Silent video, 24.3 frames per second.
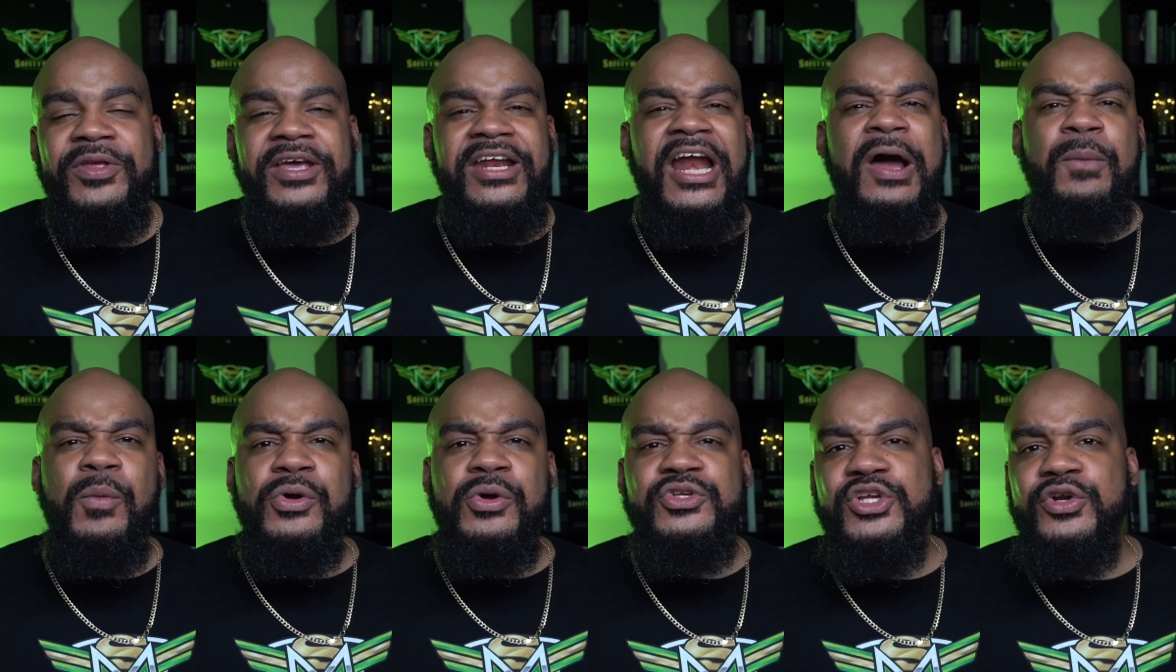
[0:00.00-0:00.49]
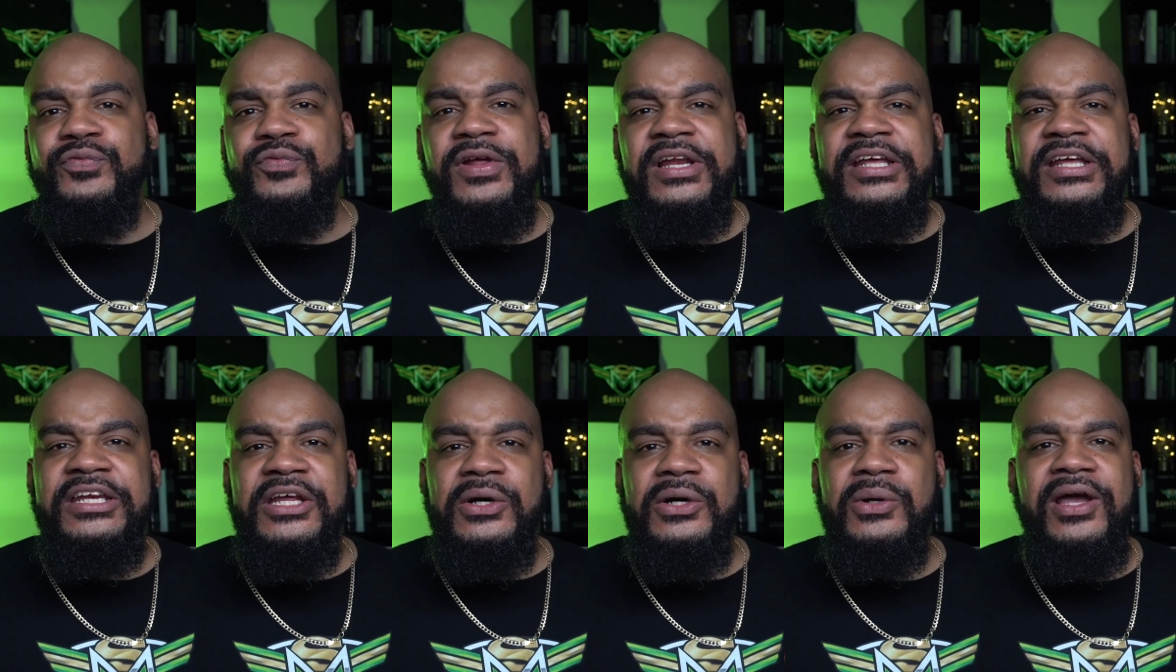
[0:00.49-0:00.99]
And I want you to really
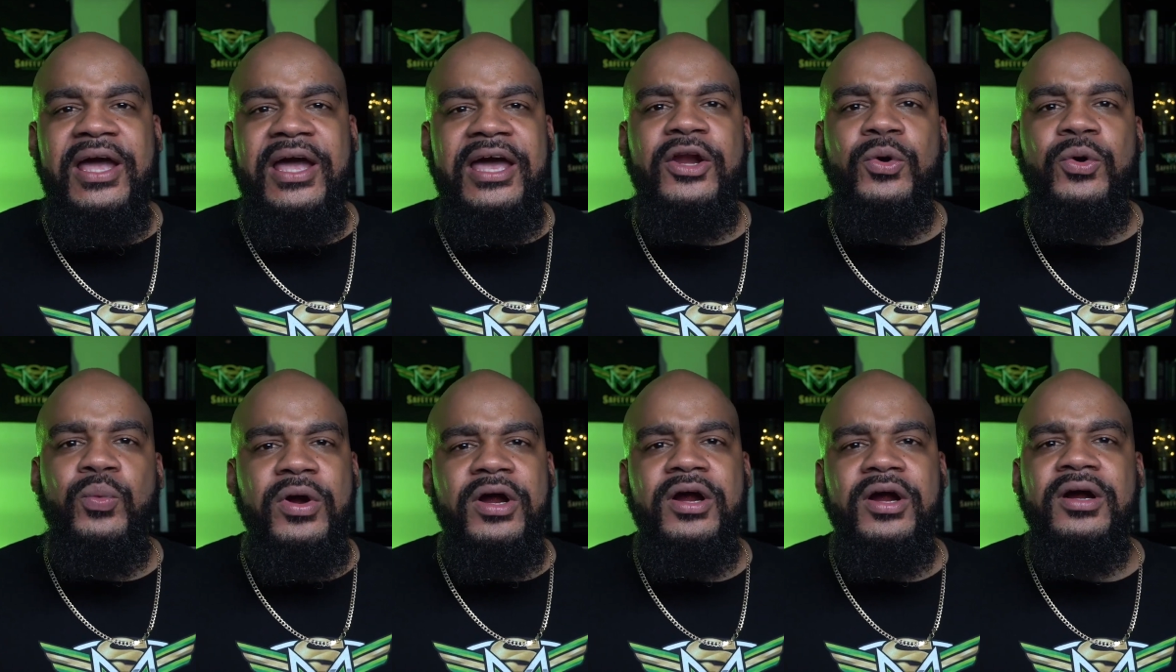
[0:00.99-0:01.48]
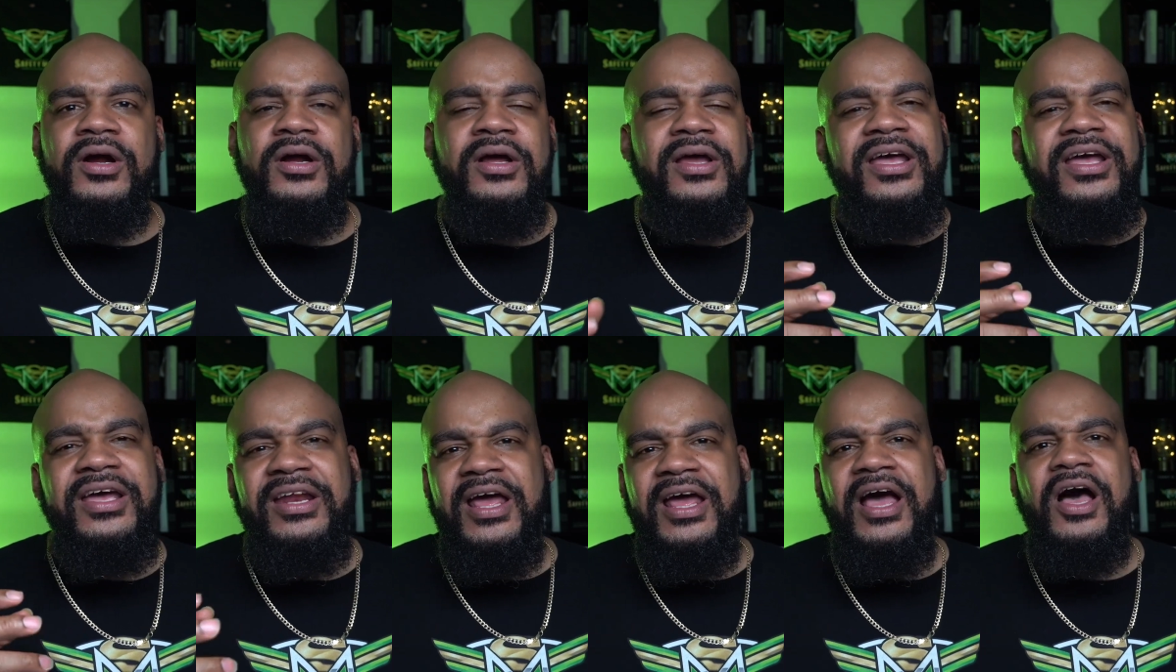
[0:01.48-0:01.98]
know kind of where
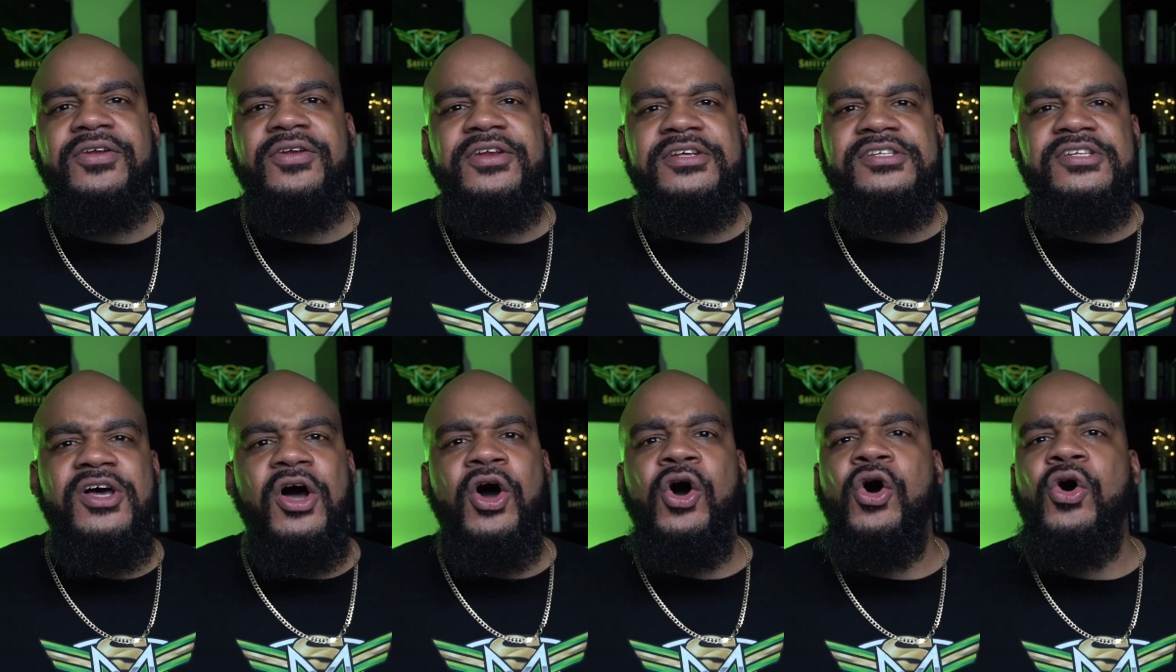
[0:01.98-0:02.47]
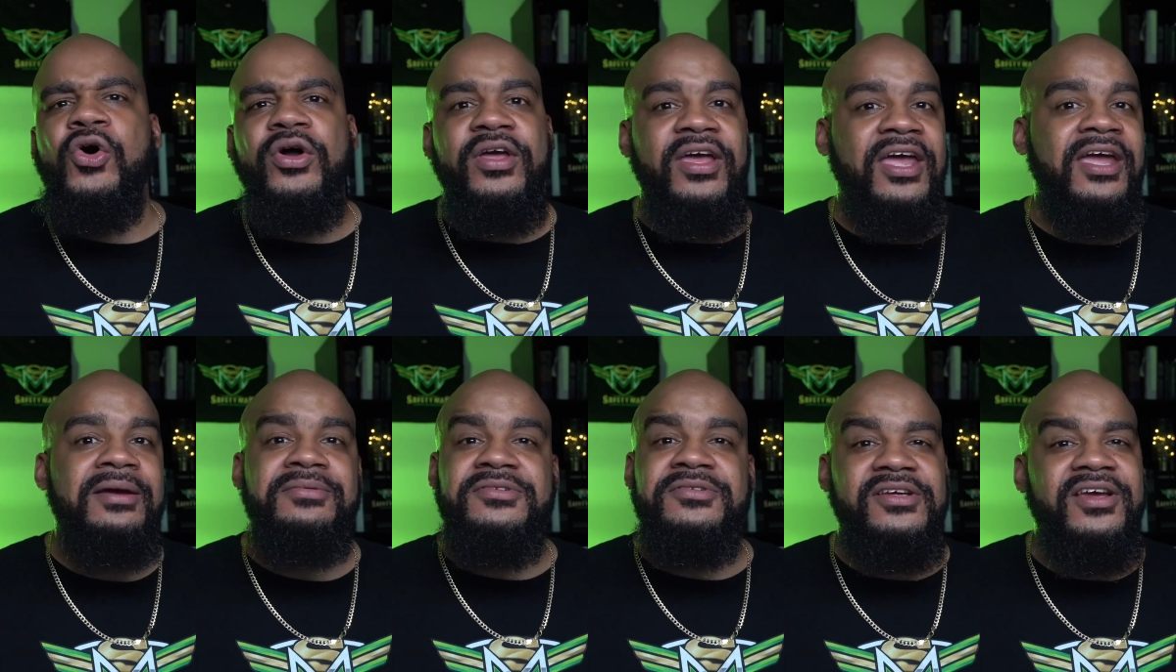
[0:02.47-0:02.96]
and how this all
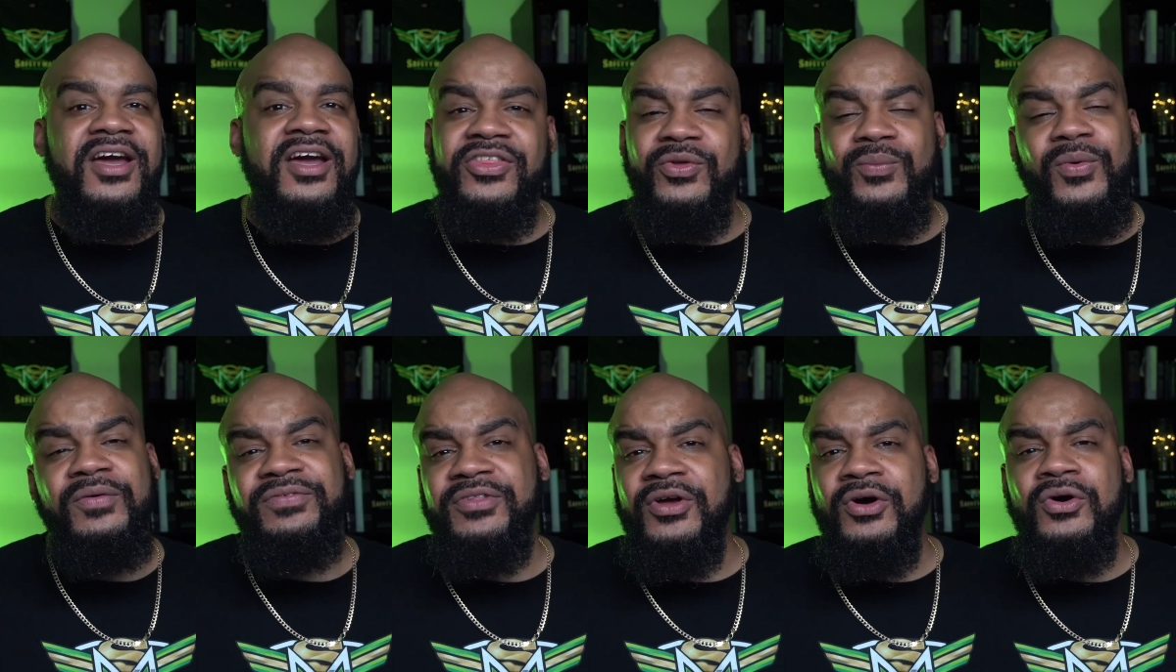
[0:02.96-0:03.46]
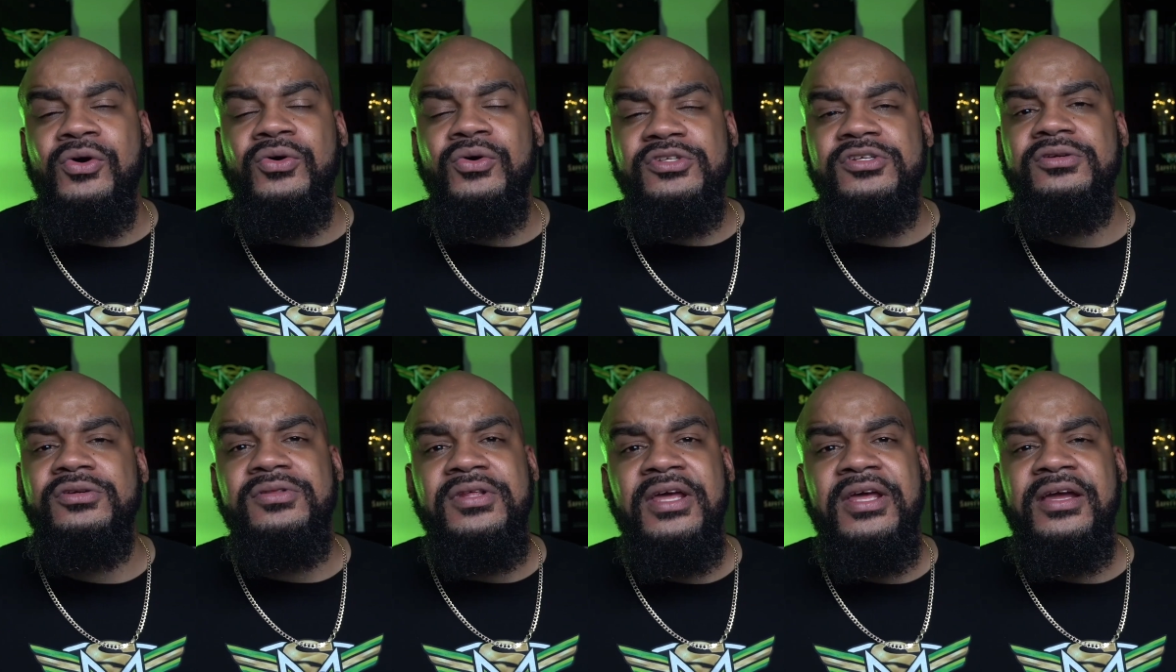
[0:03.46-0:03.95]
came together with the whole
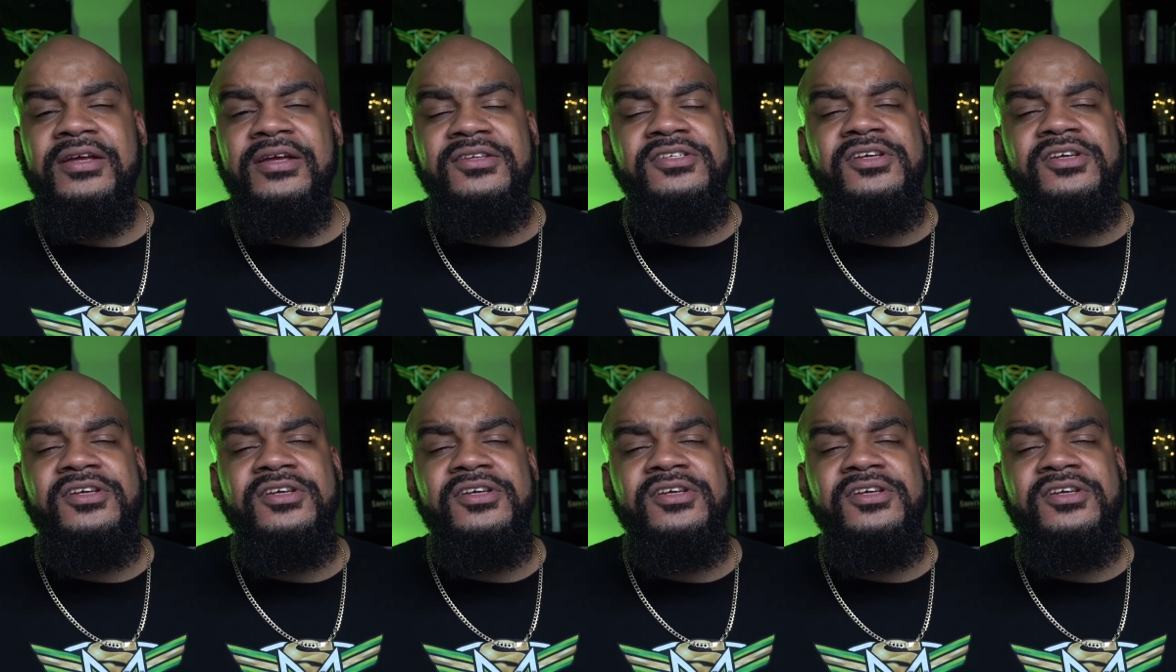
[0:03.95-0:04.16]
two things.